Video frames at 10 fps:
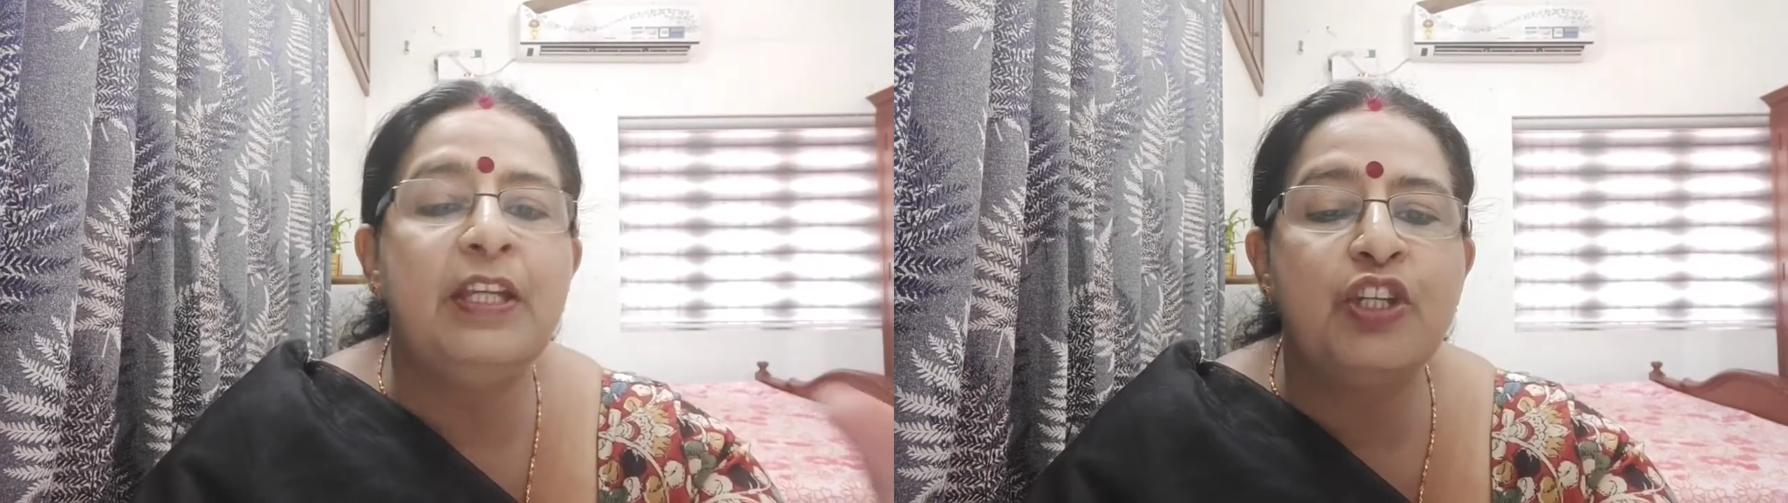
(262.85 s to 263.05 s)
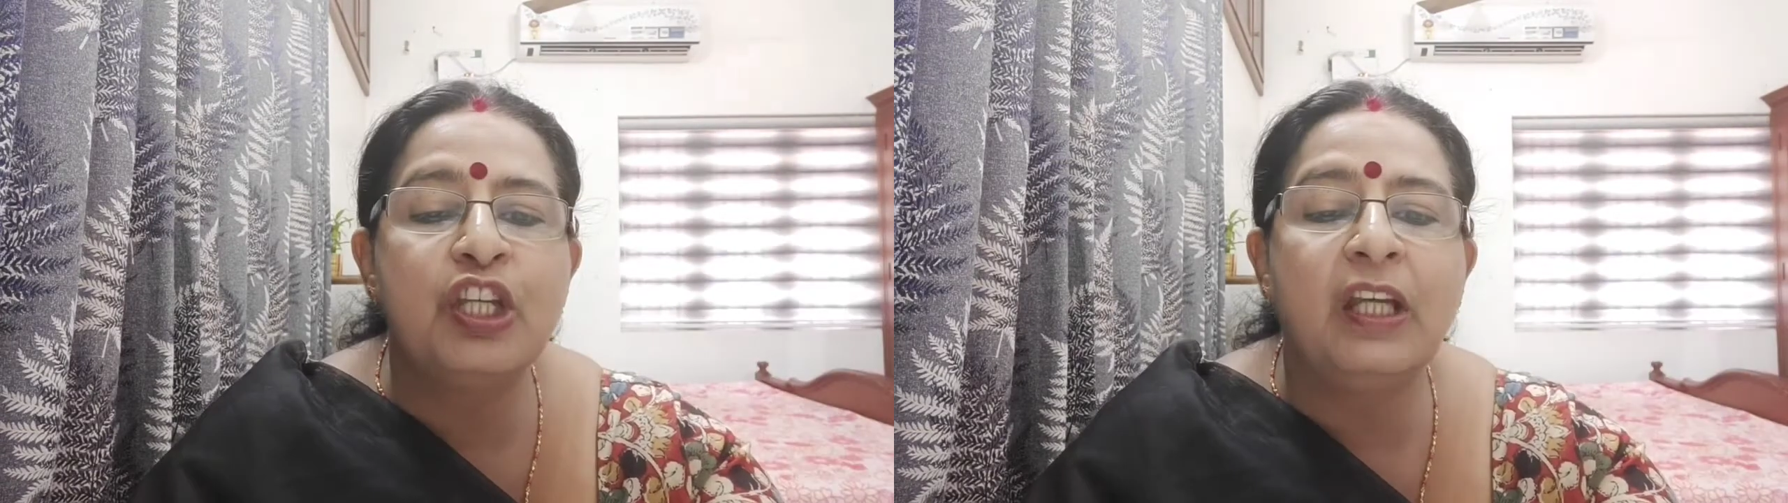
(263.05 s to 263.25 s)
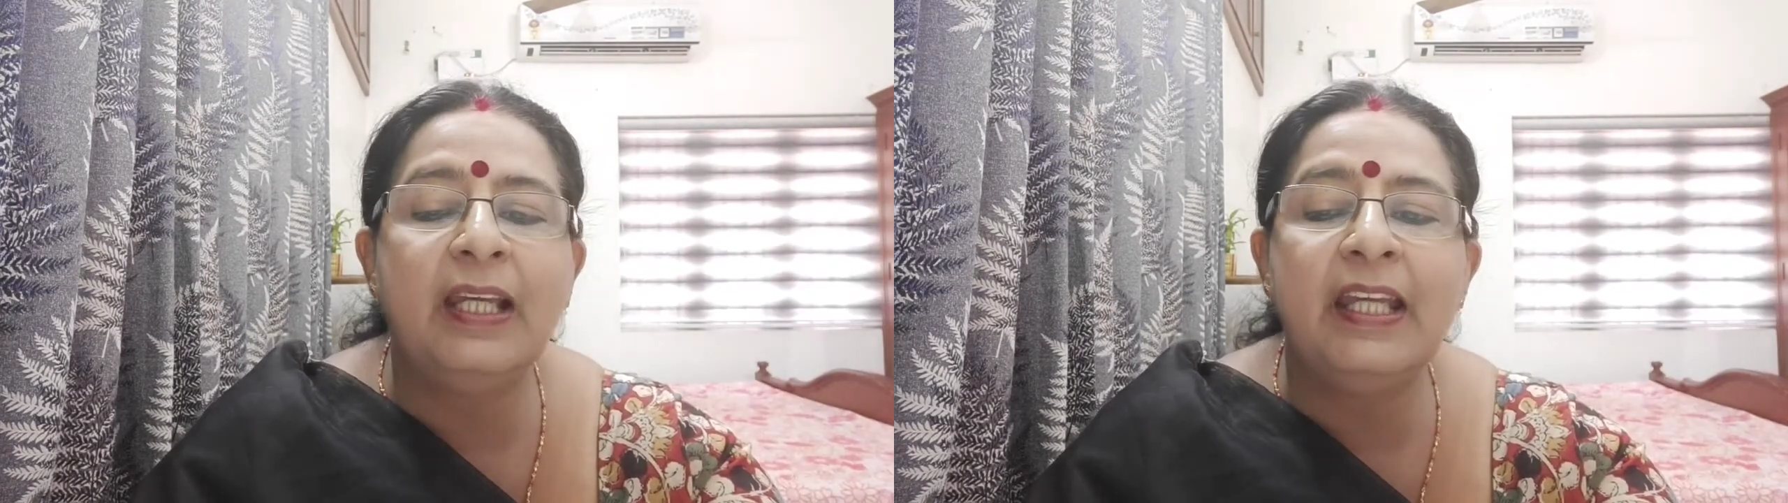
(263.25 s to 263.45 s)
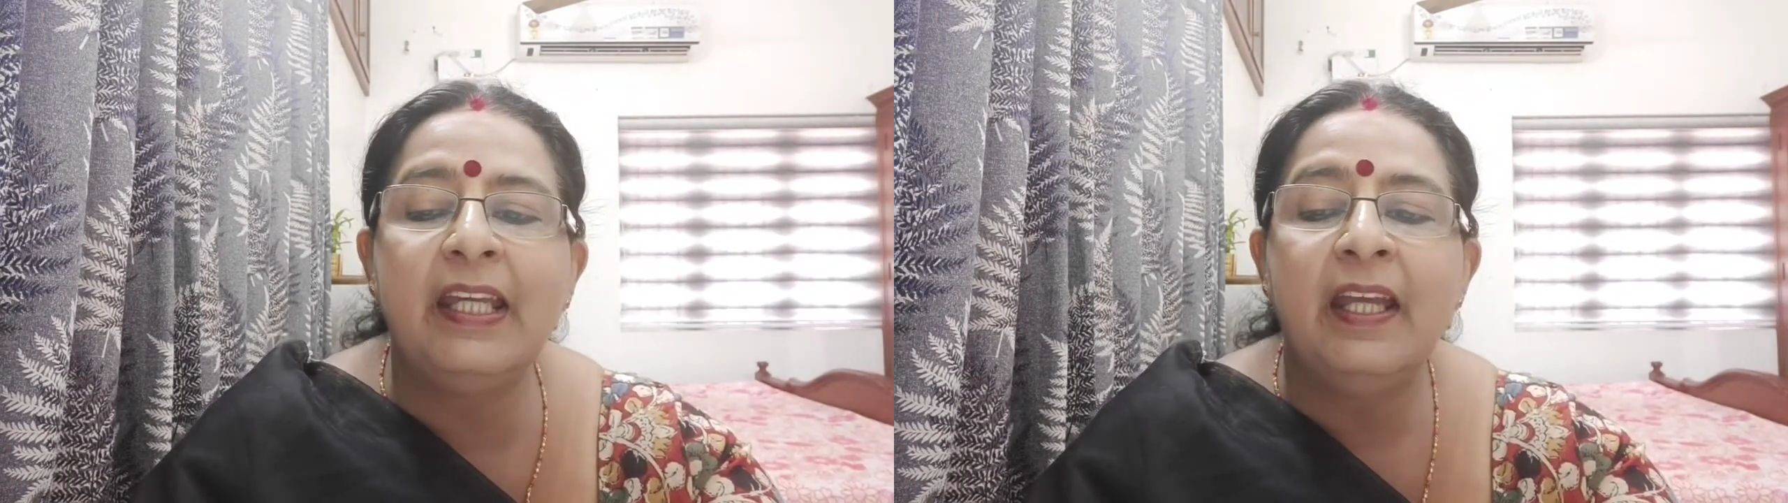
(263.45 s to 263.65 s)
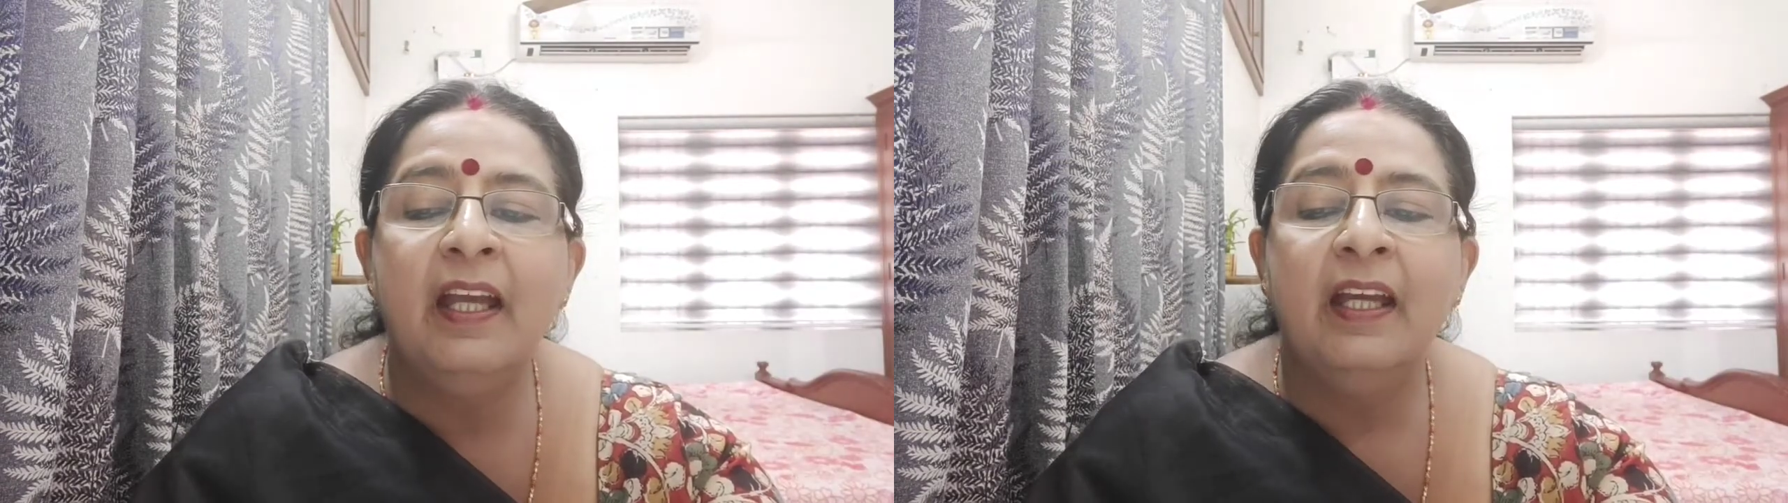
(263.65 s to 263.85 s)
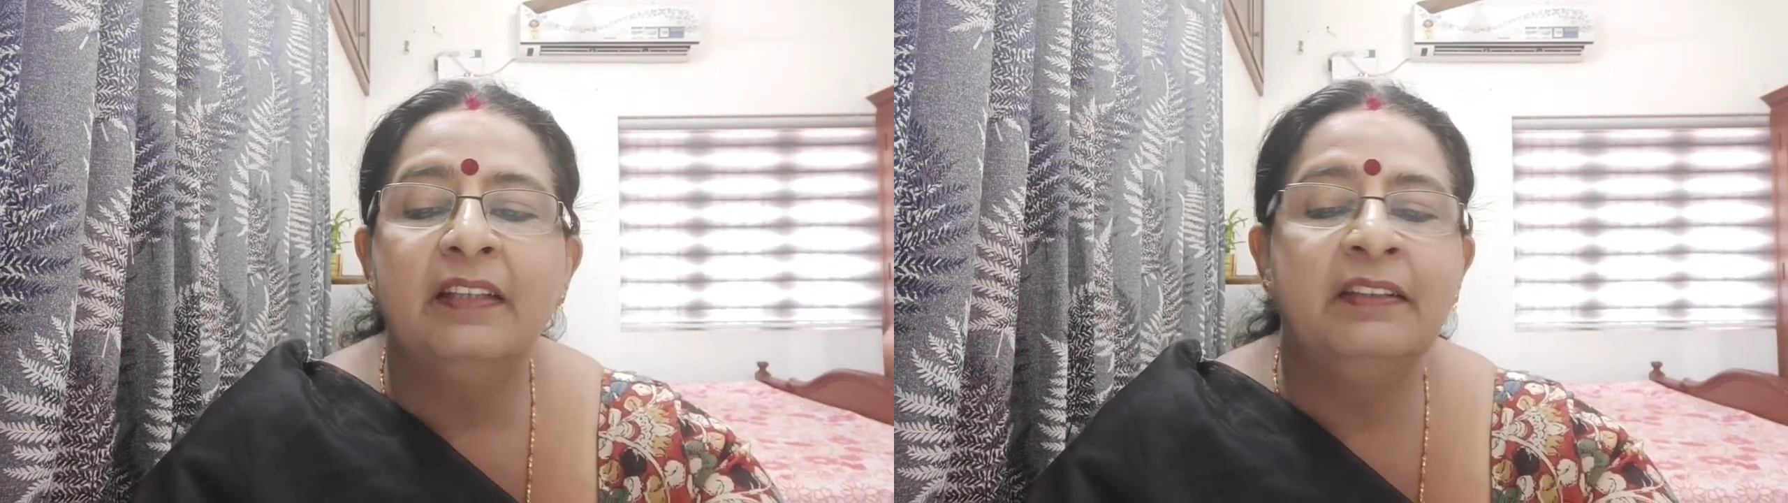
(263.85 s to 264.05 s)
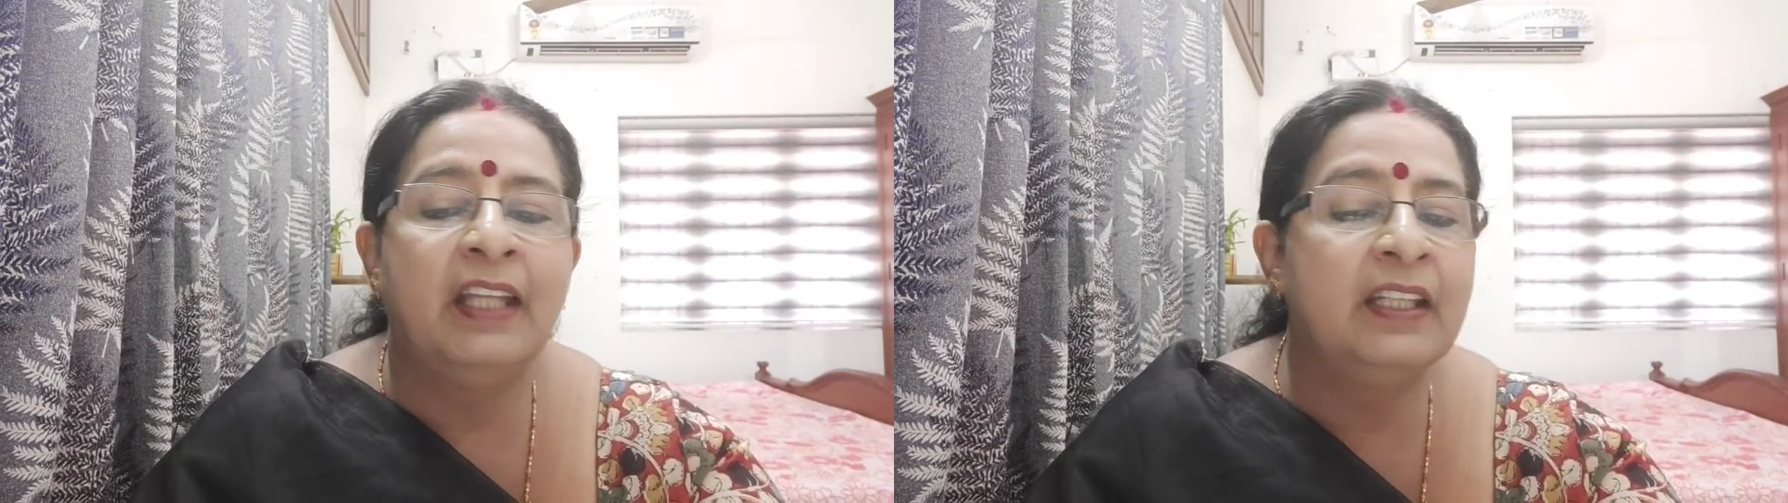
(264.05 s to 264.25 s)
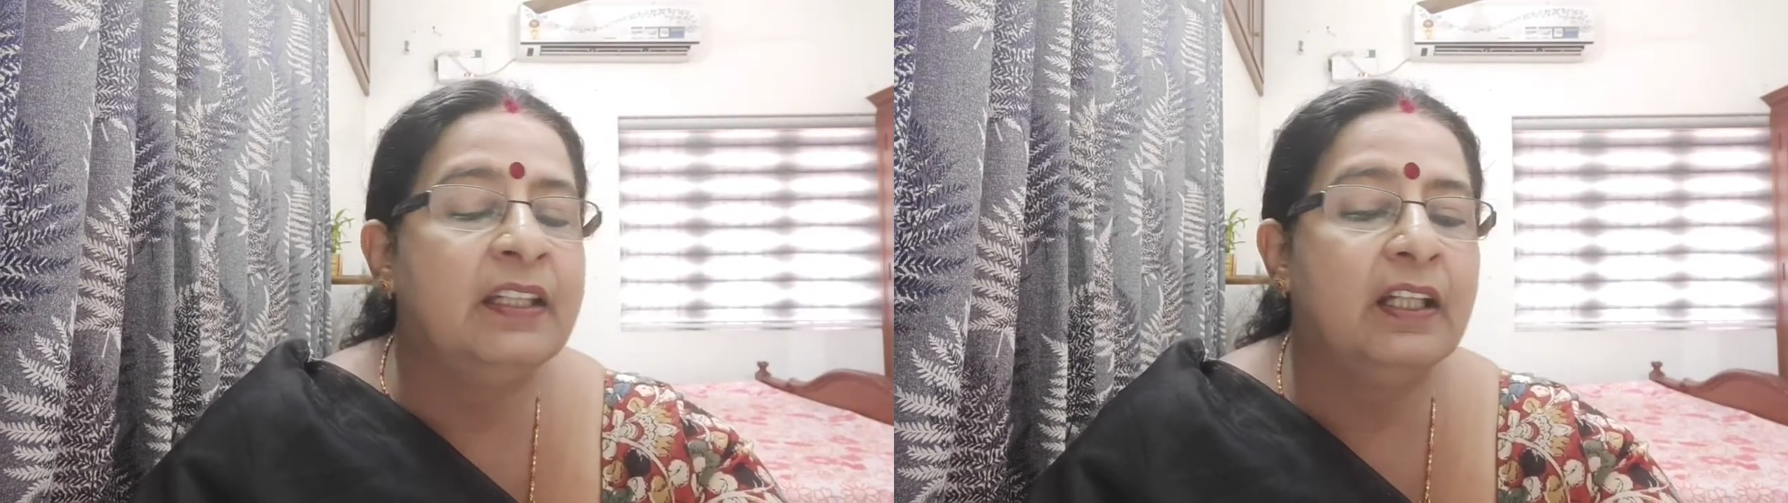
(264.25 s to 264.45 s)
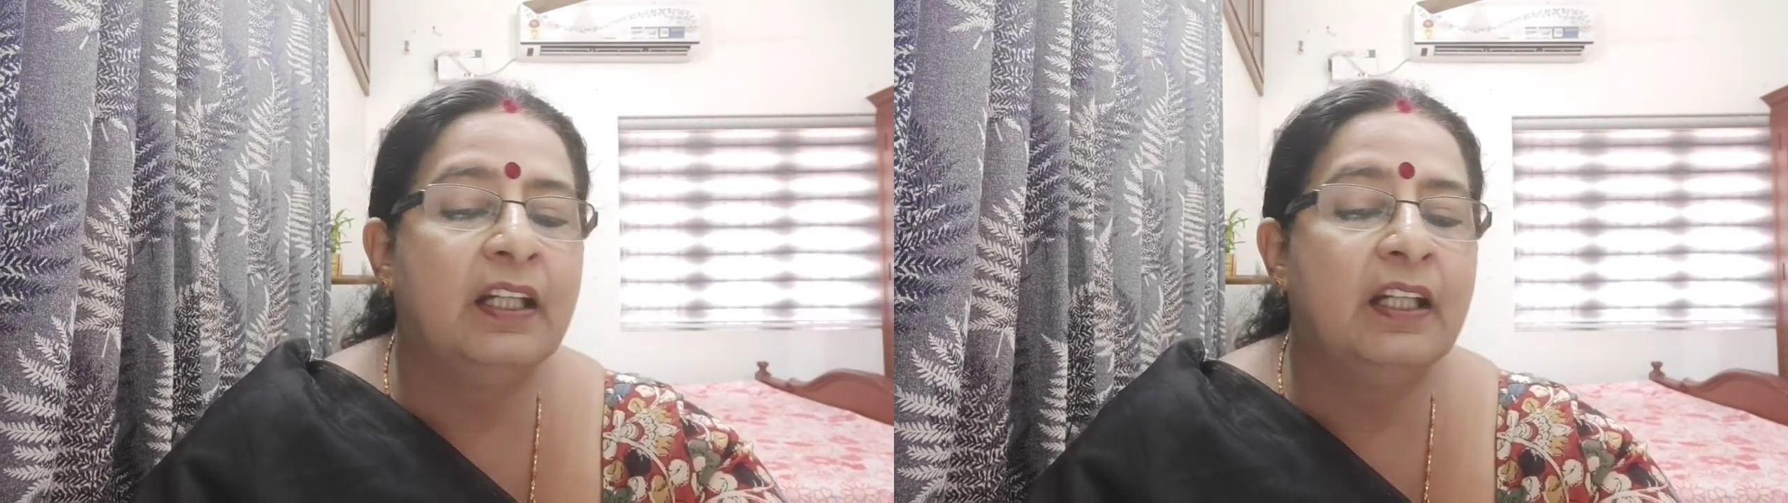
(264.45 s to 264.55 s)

Shelley, then